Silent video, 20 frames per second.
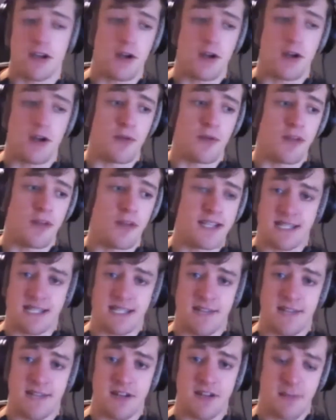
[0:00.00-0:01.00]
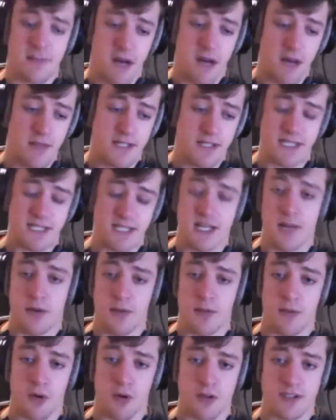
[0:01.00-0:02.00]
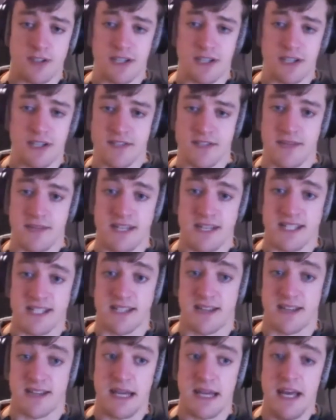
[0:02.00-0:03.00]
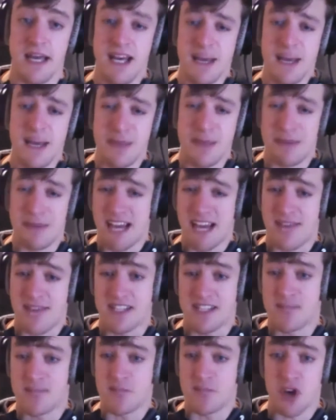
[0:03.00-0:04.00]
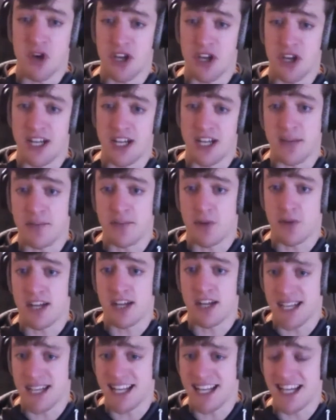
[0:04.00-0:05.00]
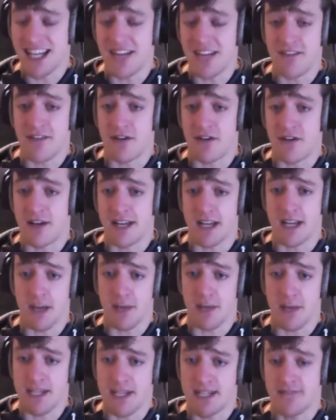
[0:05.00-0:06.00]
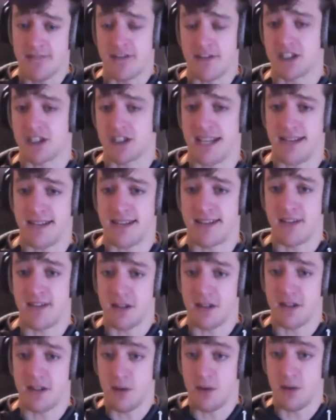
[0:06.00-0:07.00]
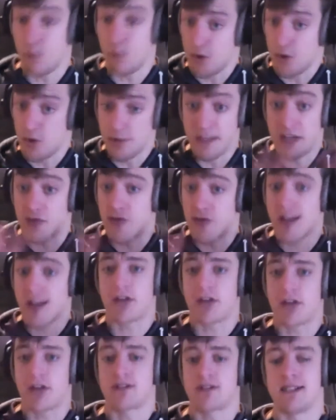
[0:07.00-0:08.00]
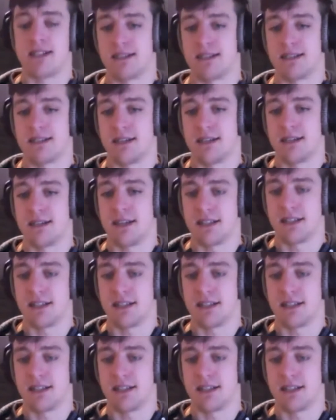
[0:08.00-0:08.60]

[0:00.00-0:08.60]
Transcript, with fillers: As different departments come on board to GovCMS, and maybe they have this burning need for a piece of functionality that would be great across the entire